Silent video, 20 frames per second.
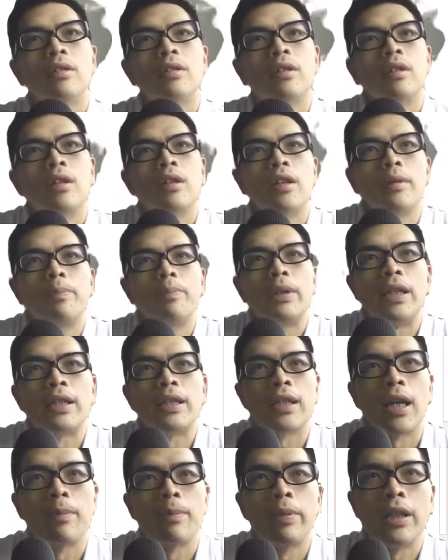Okay, please
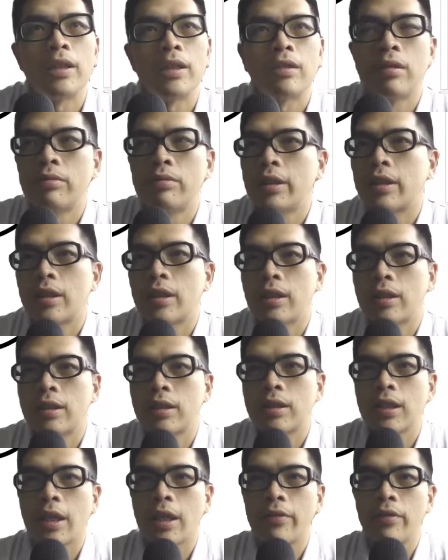don't return
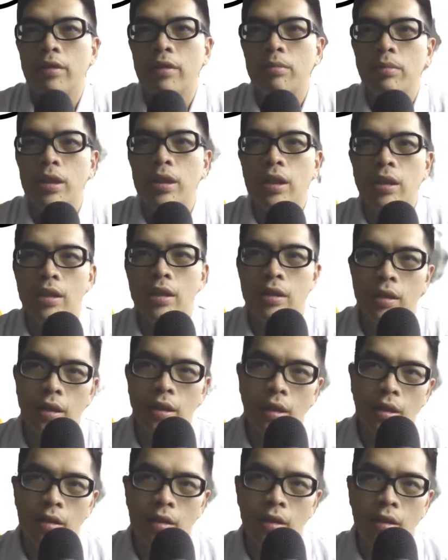stuff to me.
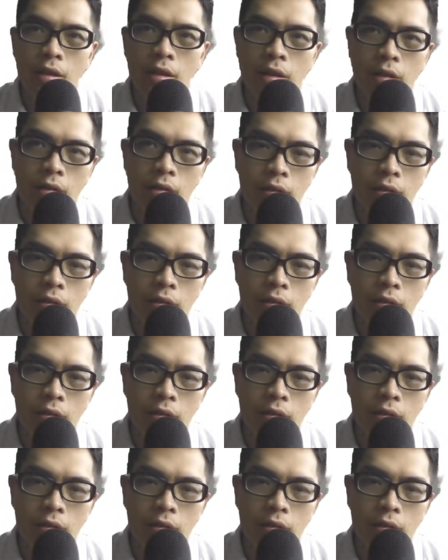Okay, good.